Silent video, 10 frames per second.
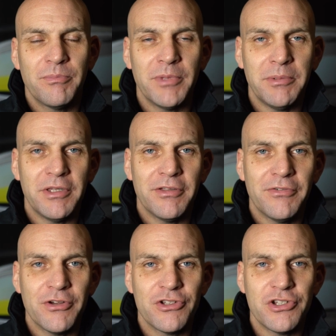Maybe the
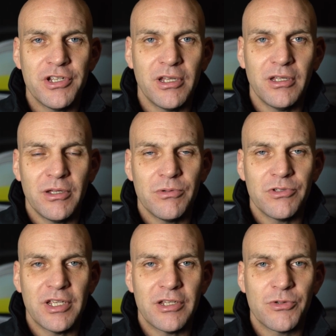first year it
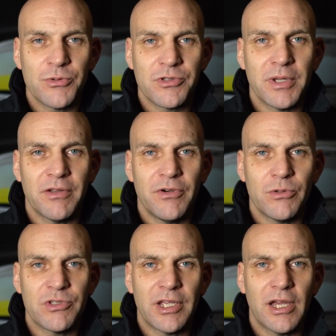was exhaust
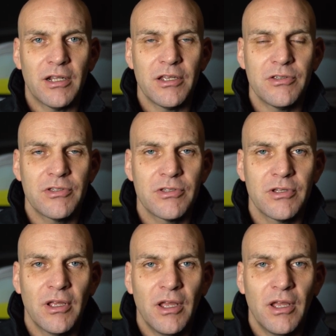manifolds and catalysts.